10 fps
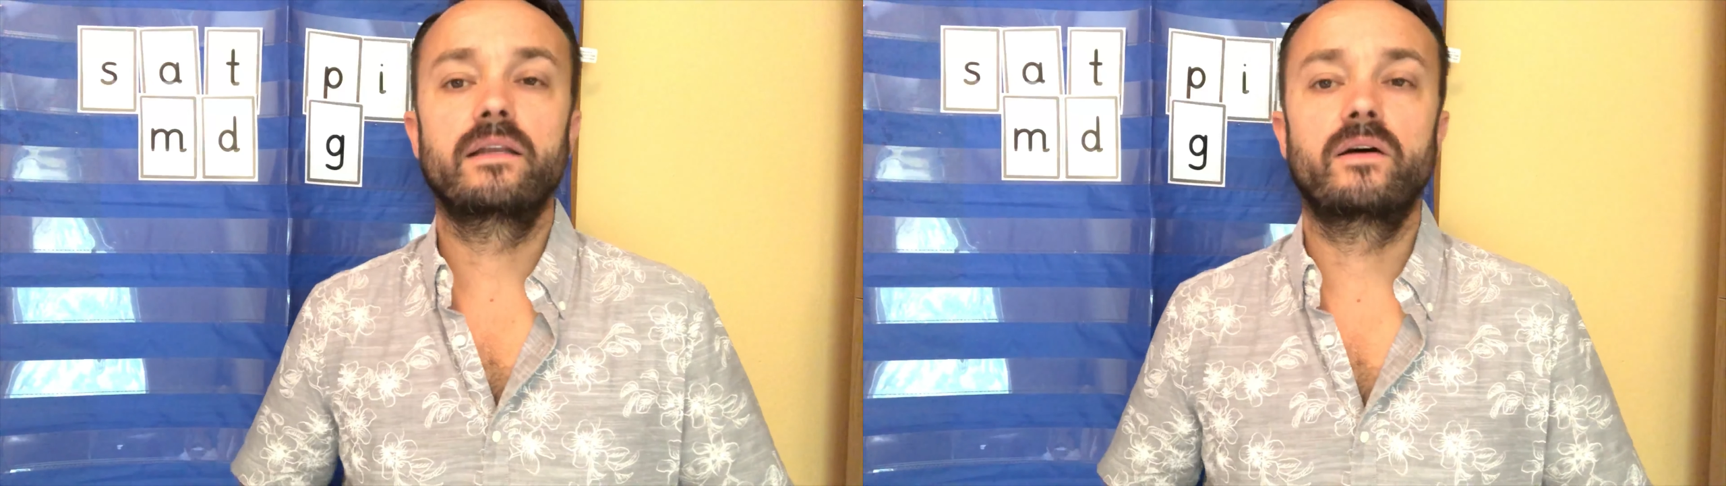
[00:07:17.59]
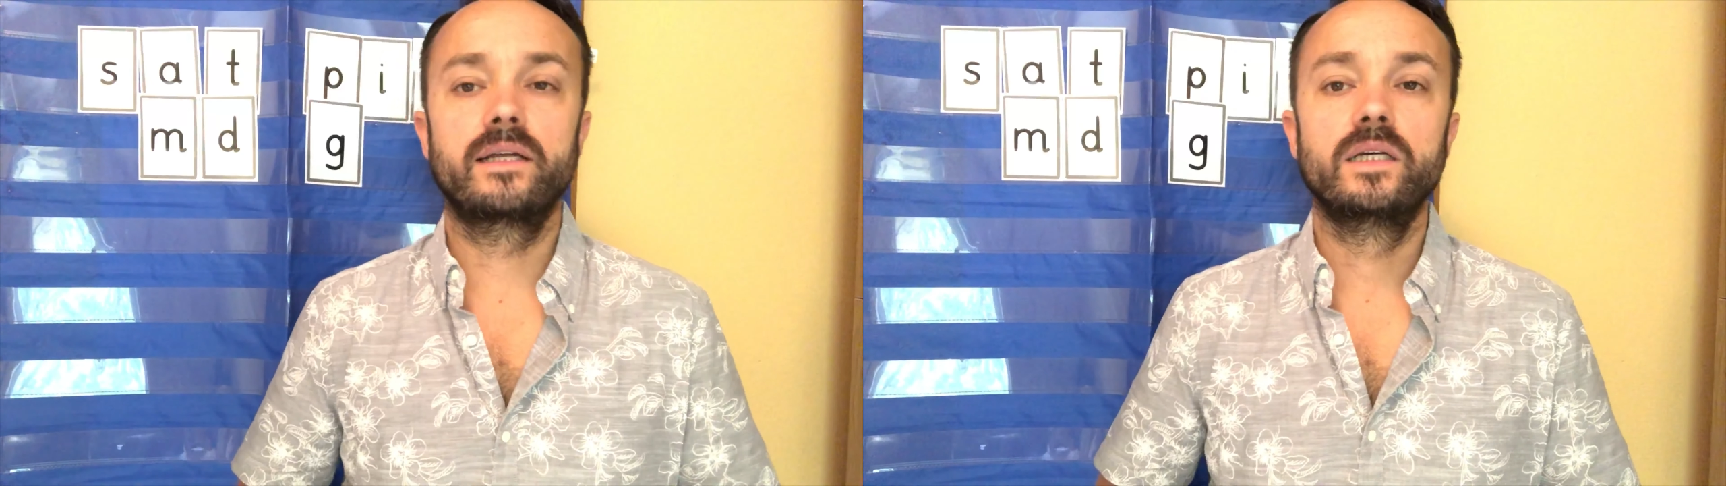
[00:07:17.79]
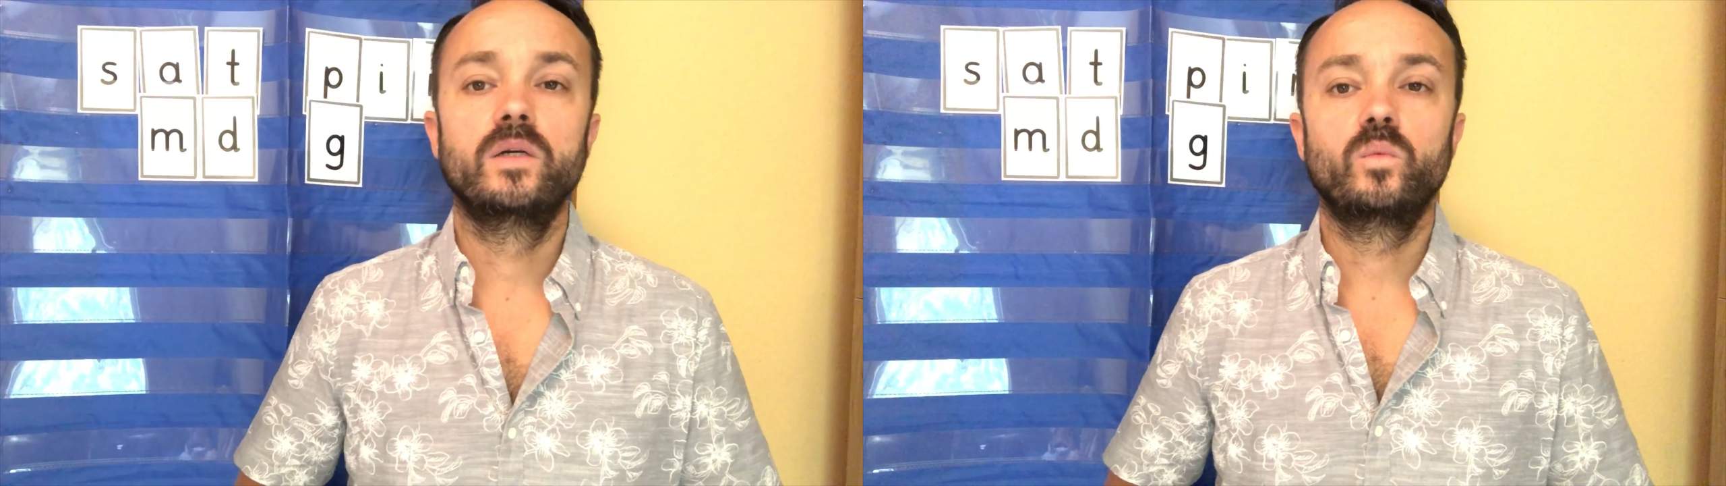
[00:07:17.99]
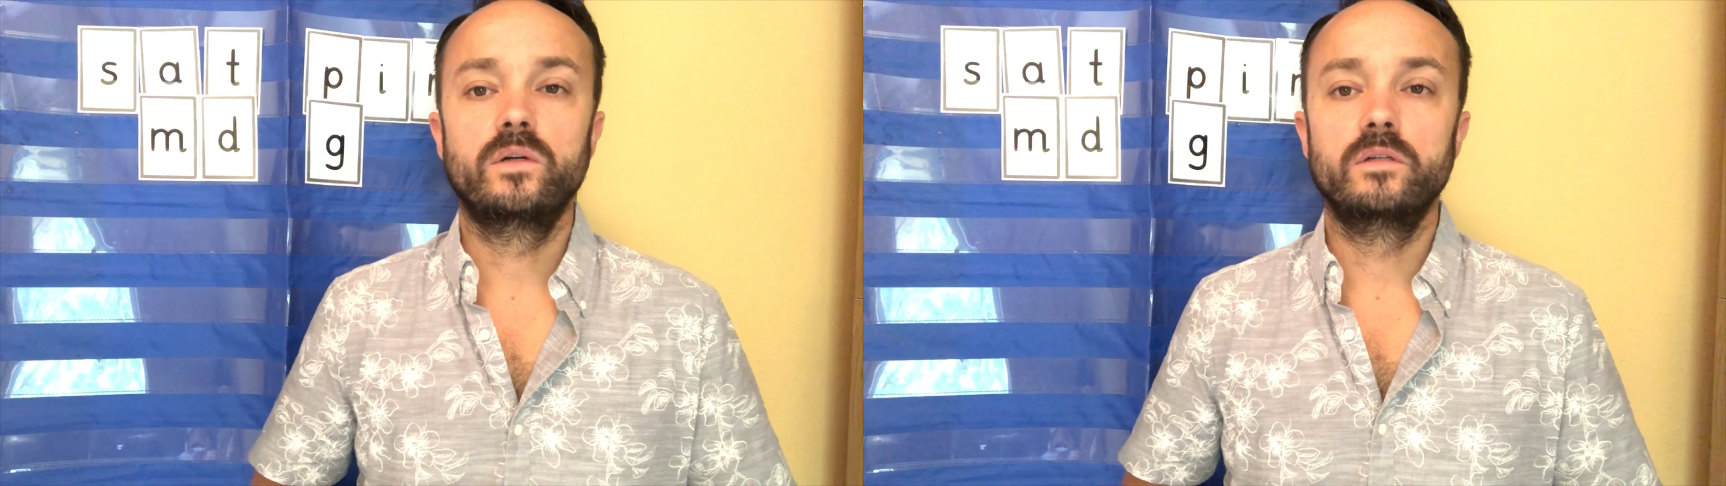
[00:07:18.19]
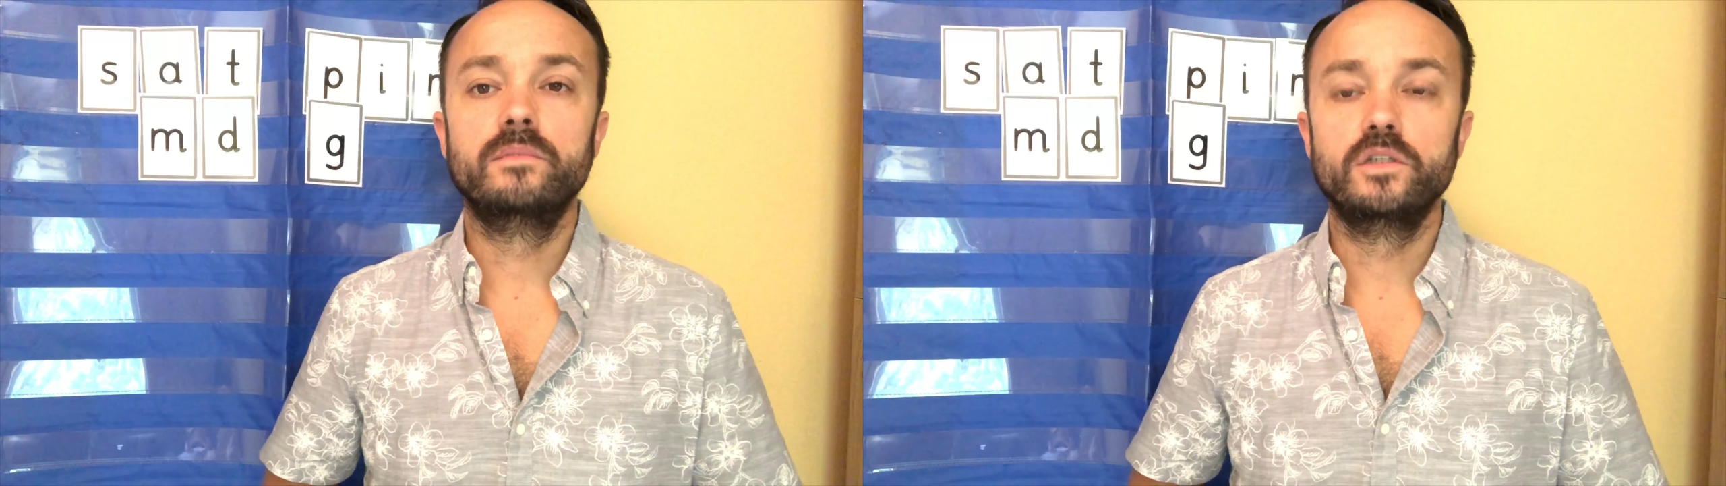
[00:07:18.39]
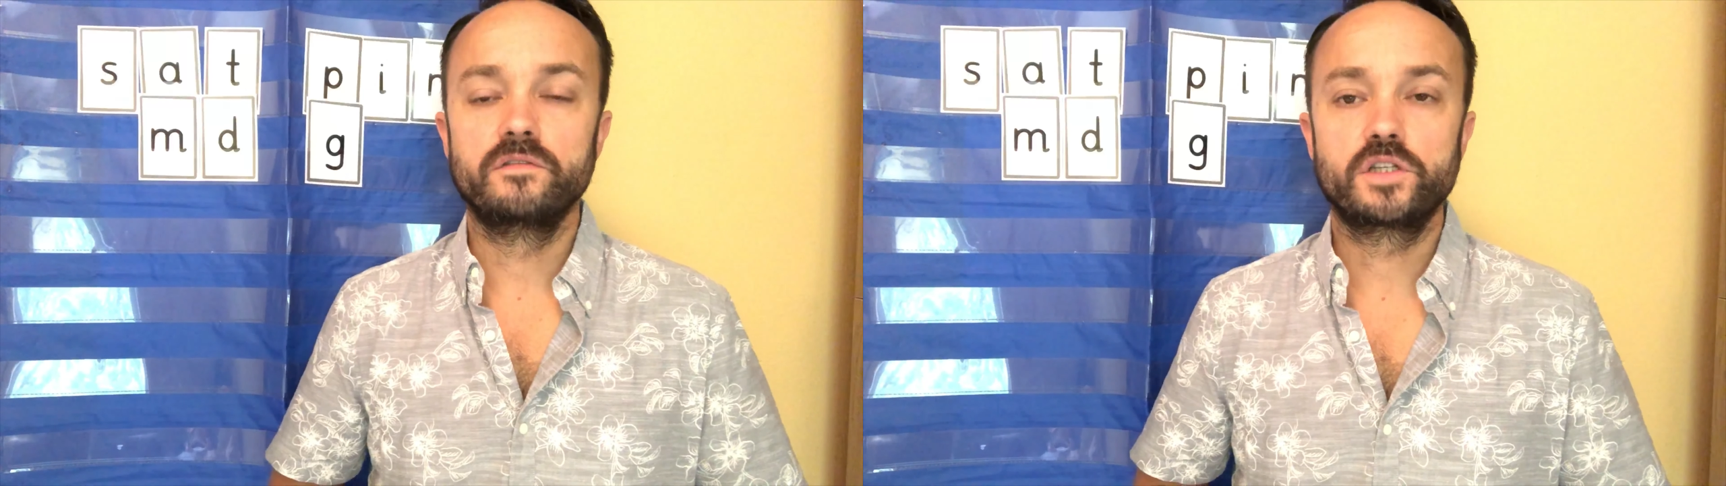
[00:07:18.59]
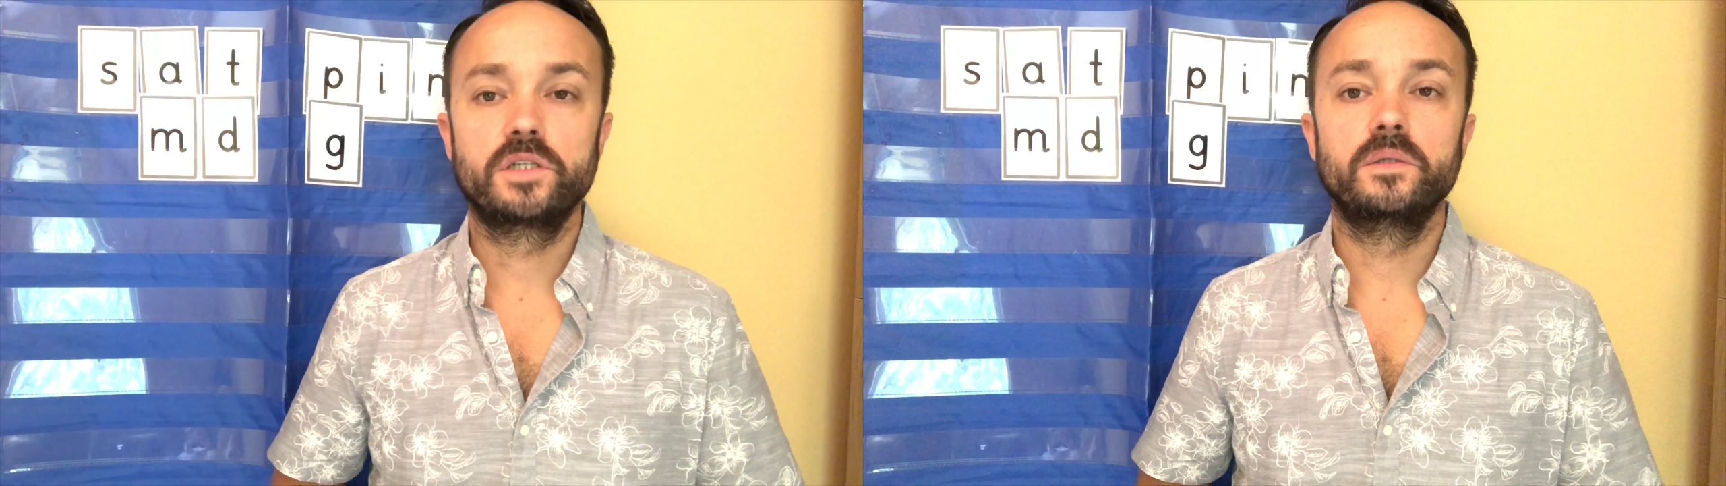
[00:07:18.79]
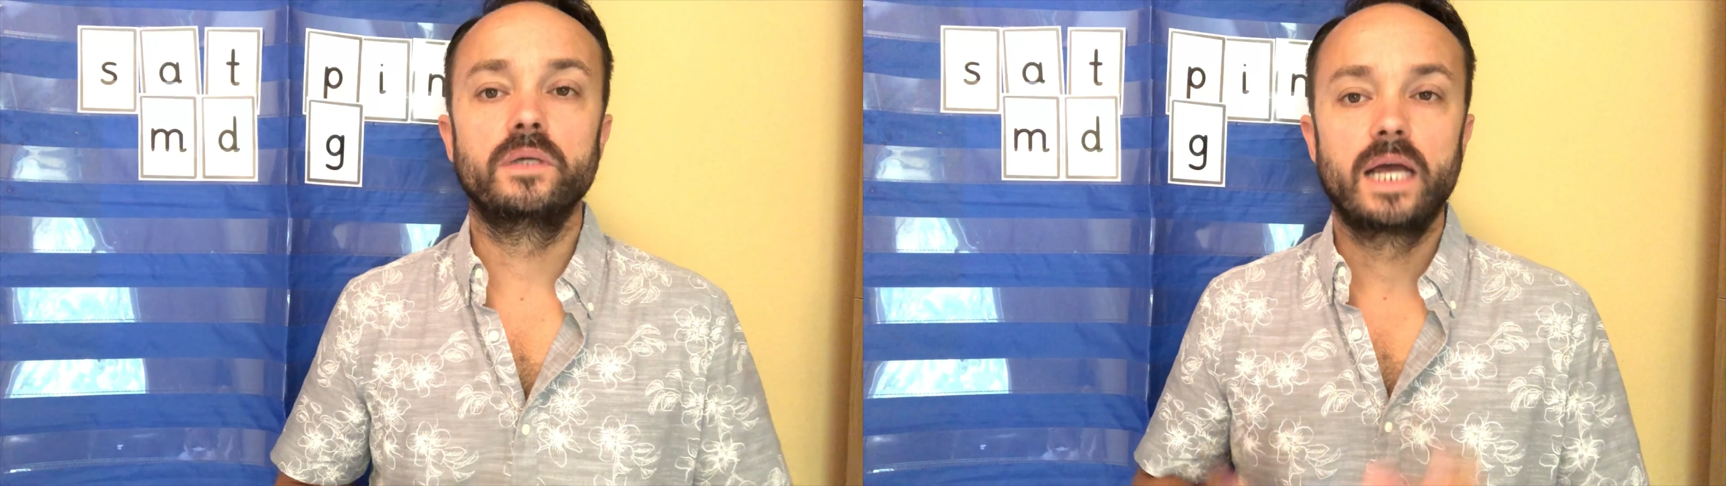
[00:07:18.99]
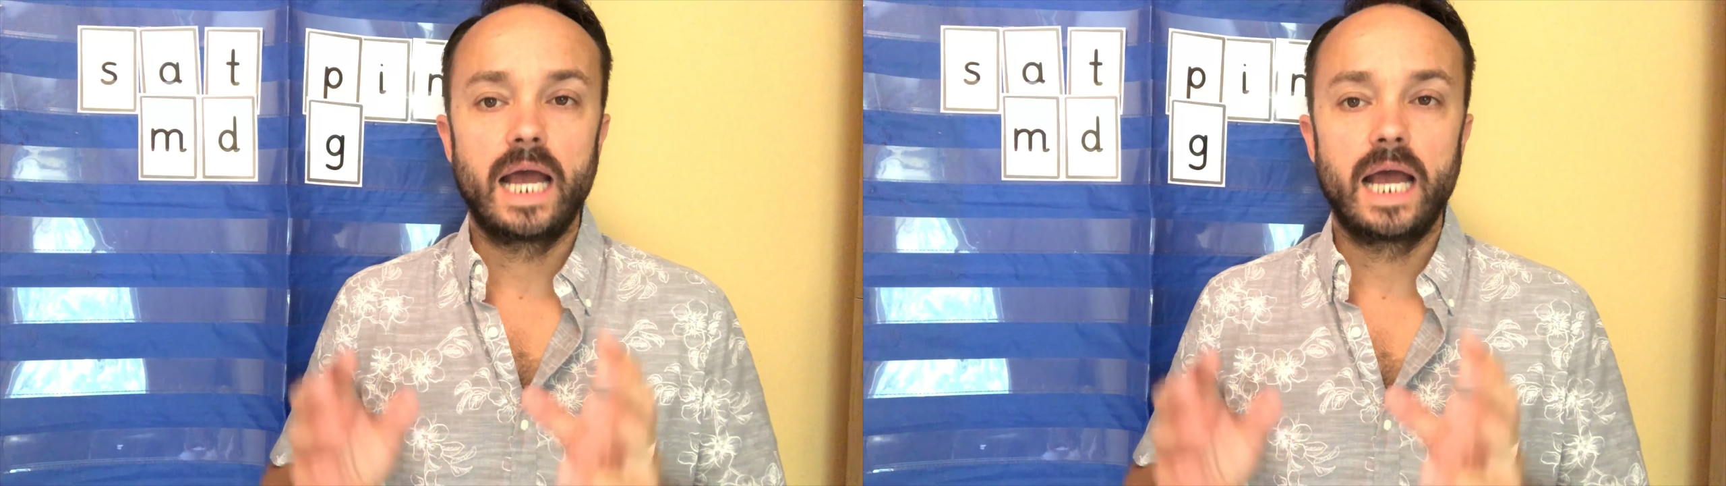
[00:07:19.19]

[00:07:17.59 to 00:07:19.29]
line, we will move to